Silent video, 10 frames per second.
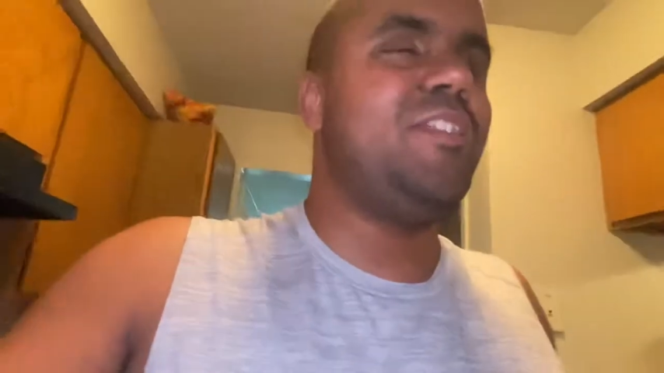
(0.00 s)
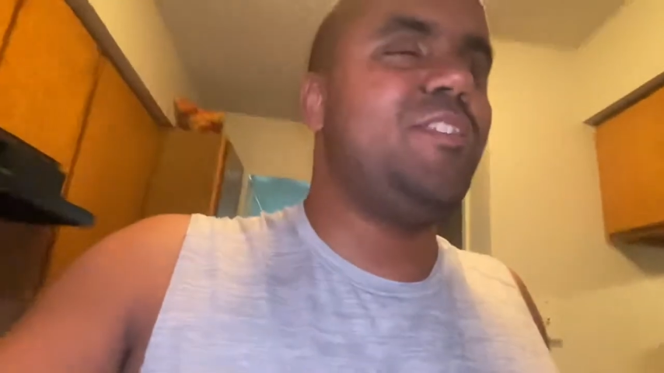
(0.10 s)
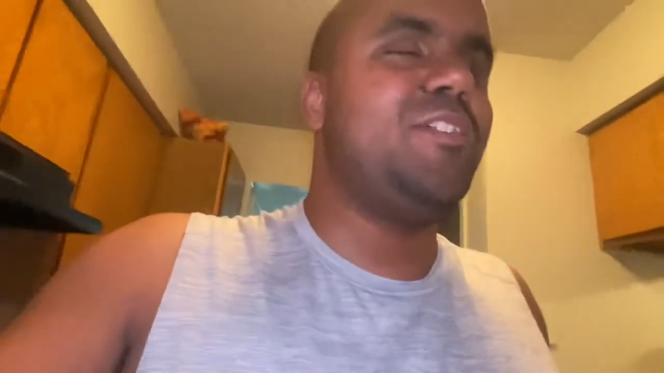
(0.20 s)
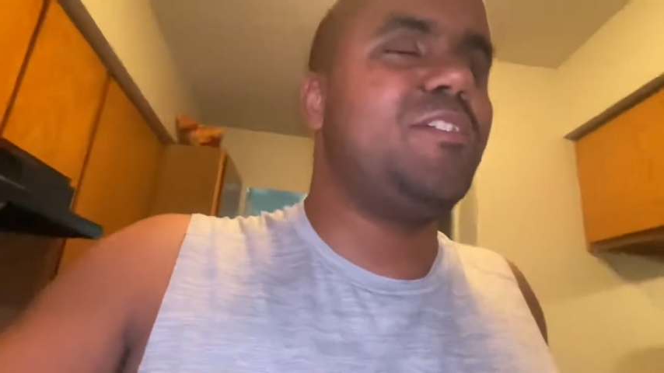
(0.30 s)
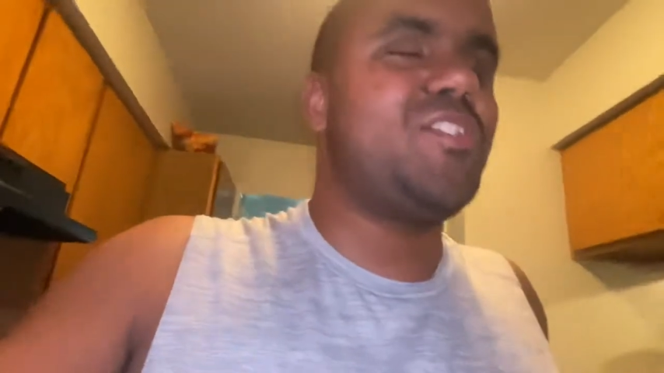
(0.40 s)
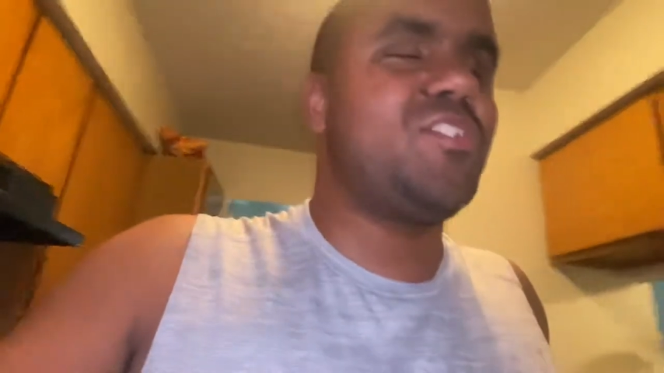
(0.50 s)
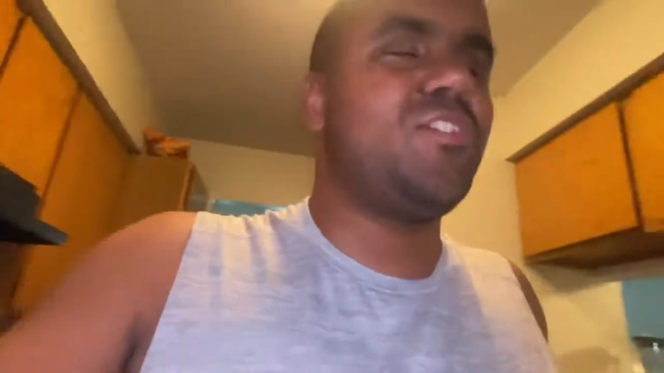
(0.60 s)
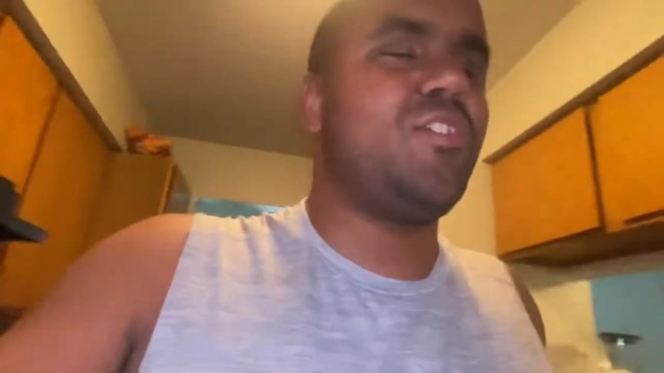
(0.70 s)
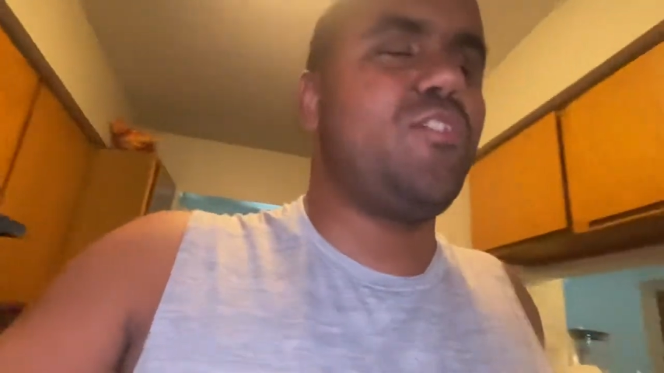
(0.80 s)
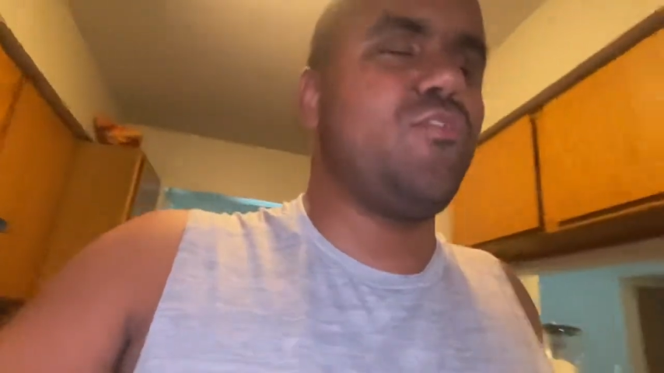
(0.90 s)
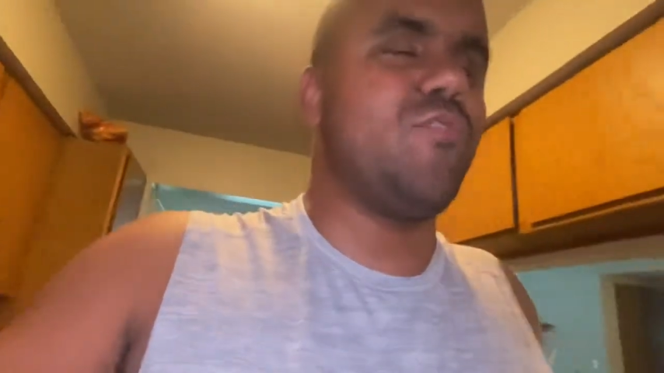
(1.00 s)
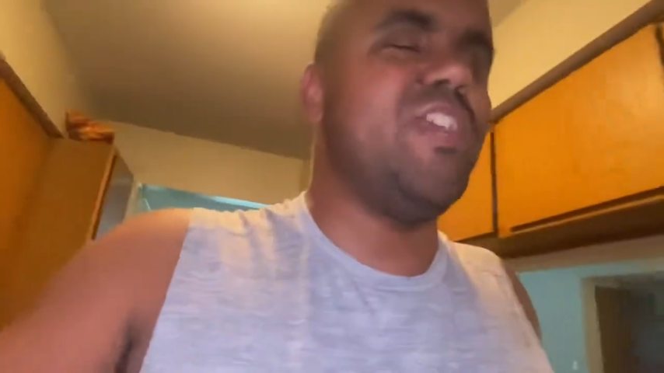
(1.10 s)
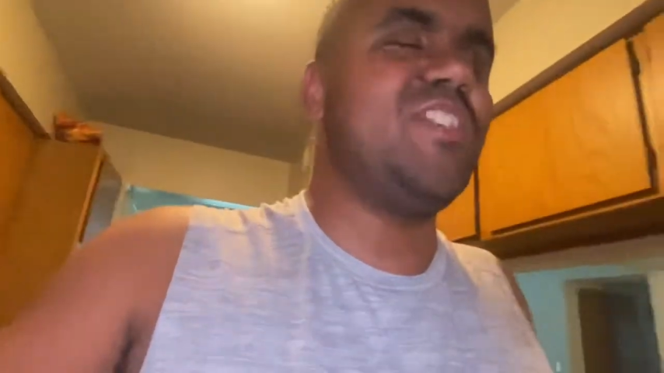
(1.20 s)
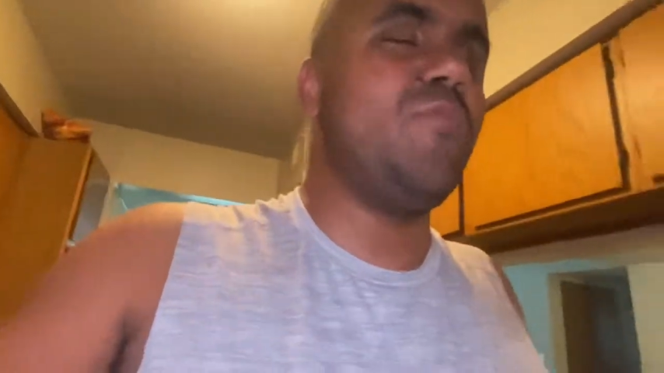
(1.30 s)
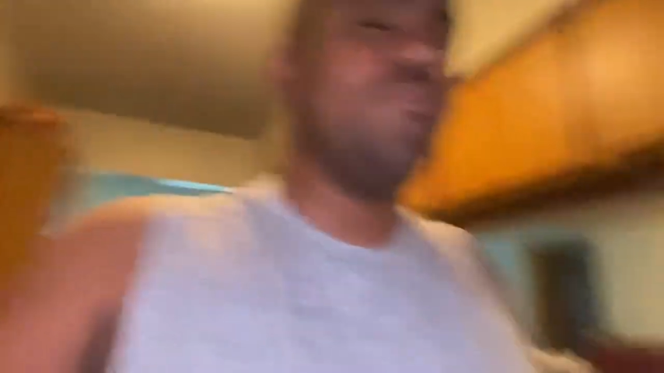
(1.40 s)
in this
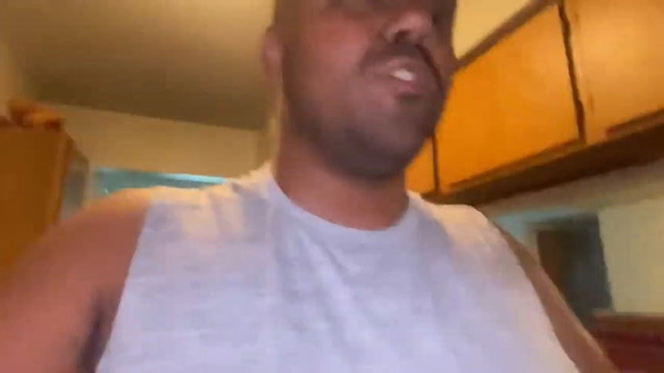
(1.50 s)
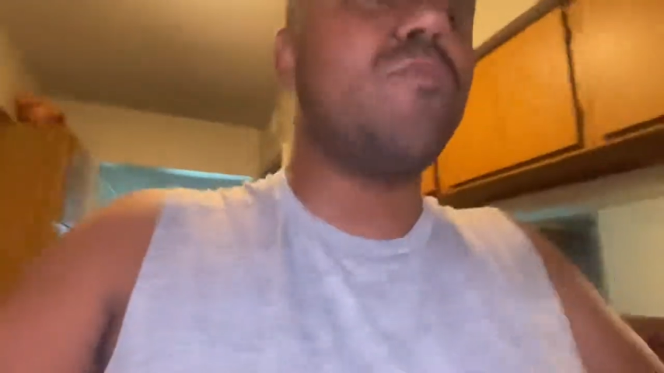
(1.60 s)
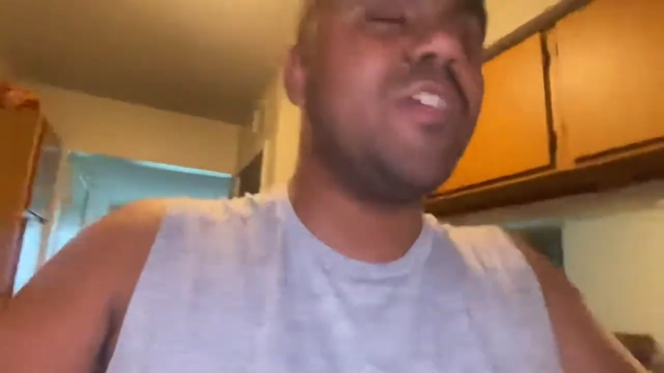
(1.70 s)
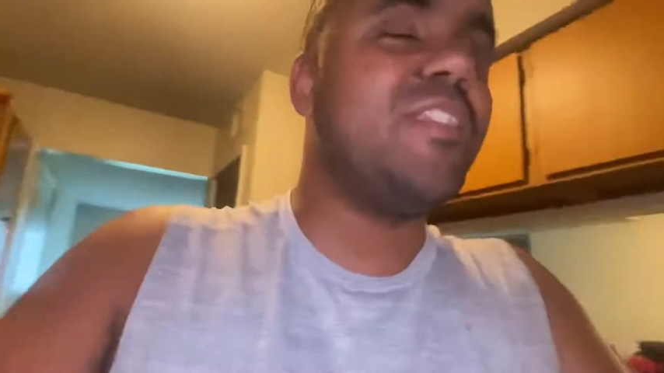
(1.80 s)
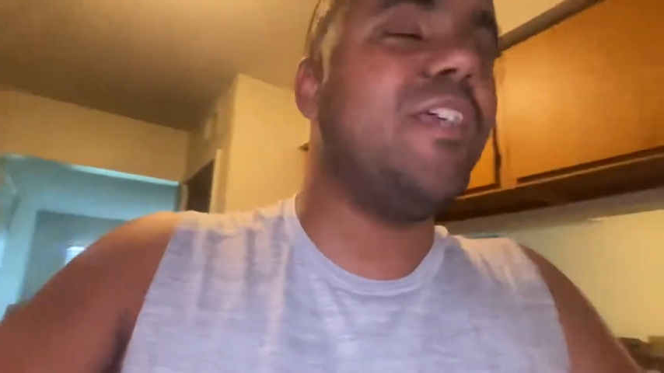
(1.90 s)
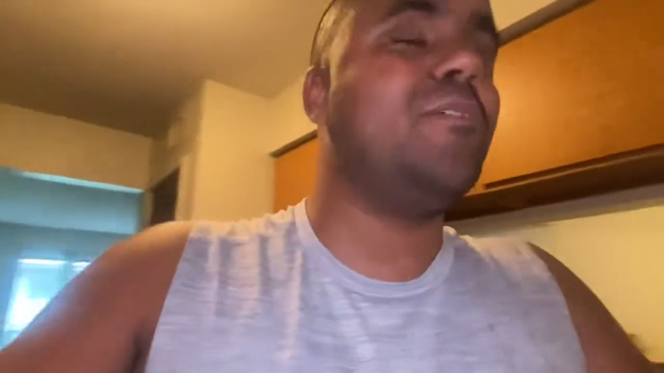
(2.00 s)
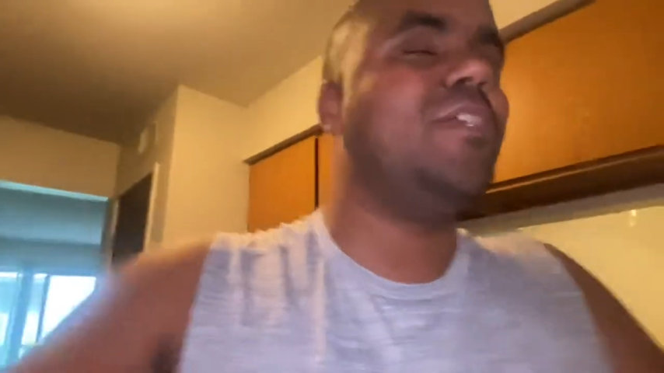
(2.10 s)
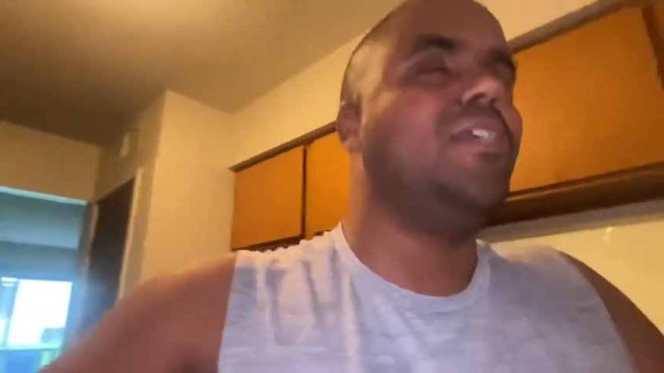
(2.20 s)
crazy world right now.